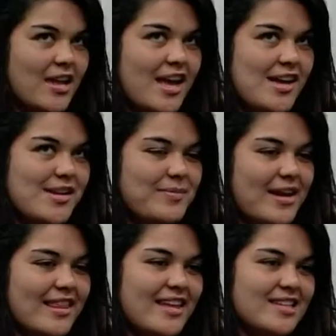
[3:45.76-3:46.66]

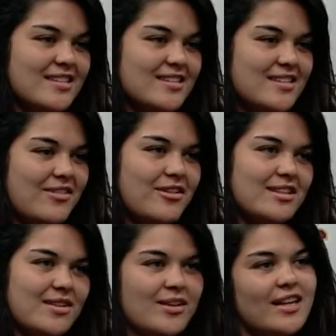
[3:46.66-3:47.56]
I think it's definitely
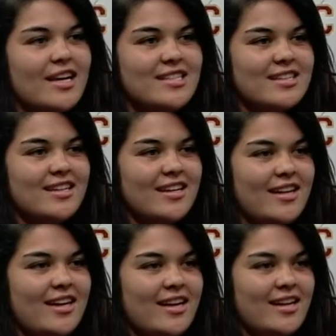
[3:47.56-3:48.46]
something nice to
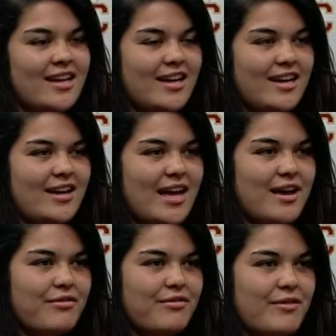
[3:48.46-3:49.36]

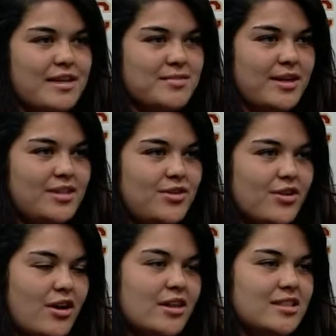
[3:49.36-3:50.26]
have as my junior
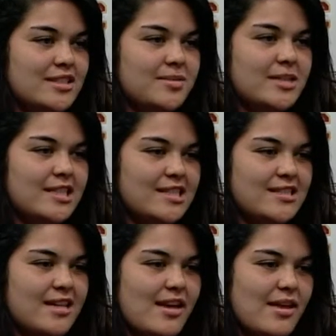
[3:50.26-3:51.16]
college experience.
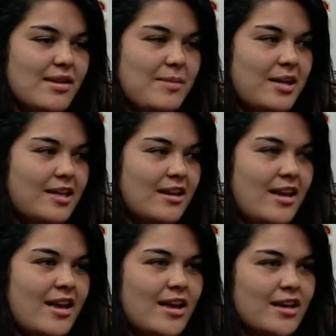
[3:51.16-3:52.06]

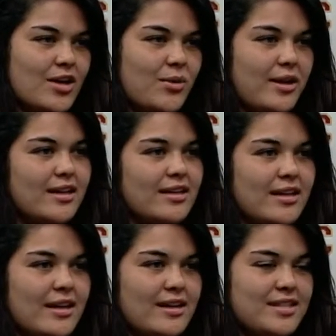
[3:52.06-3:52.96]
Going
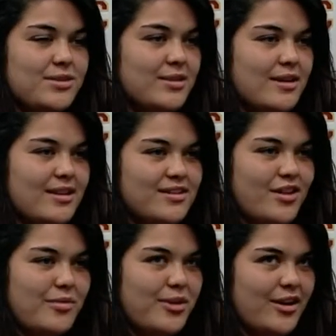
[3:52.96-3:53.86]
into a
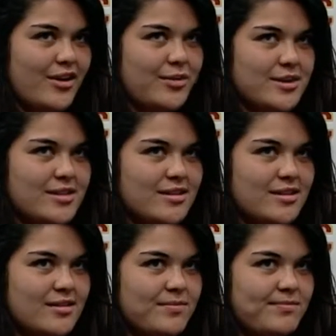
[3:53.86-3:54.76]
sophomore year was
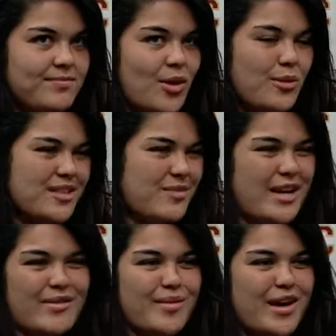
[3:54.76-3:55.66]
always in the
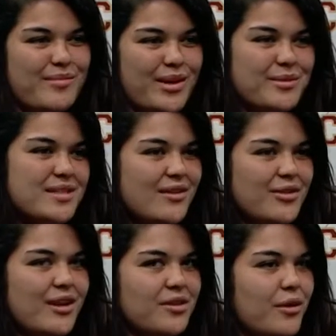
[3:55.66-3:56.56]
back of my mind, but it was never
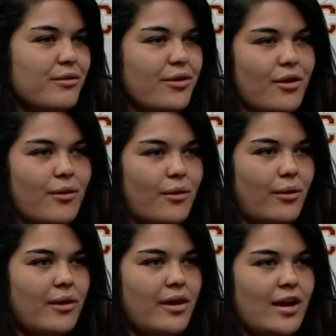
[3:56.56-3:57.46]
the overall goal.